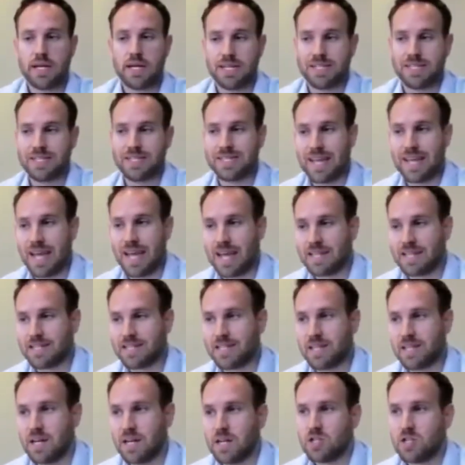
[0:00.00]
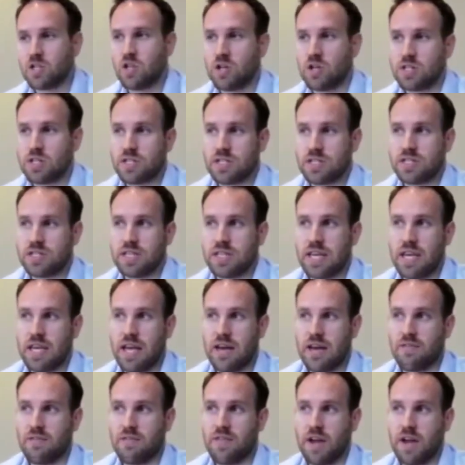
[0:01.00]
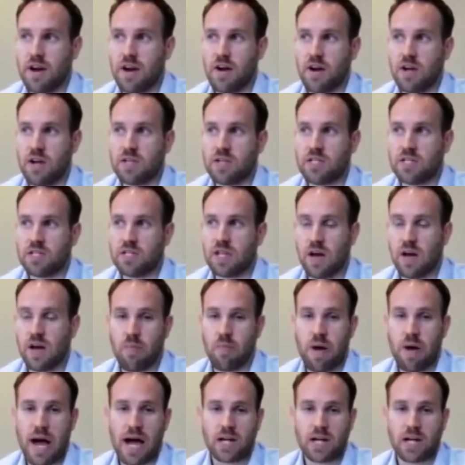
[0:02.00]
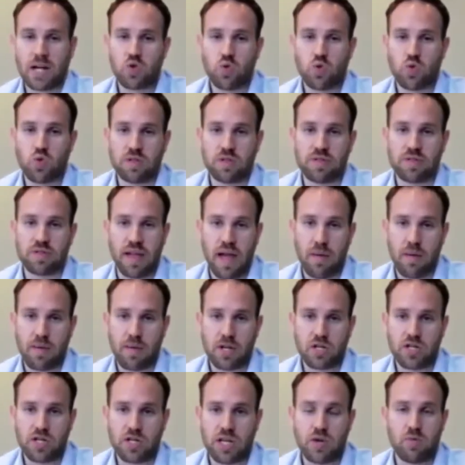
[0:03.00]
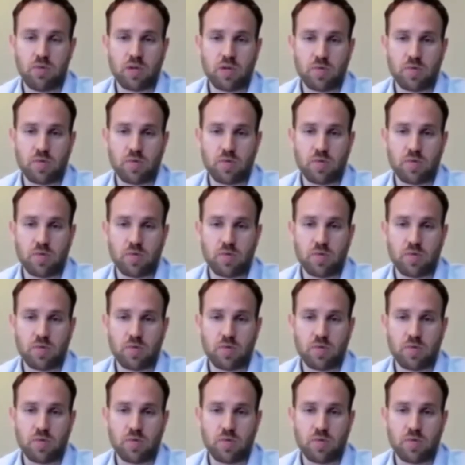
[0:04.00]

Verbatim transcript: states to look to see if there is some actual damage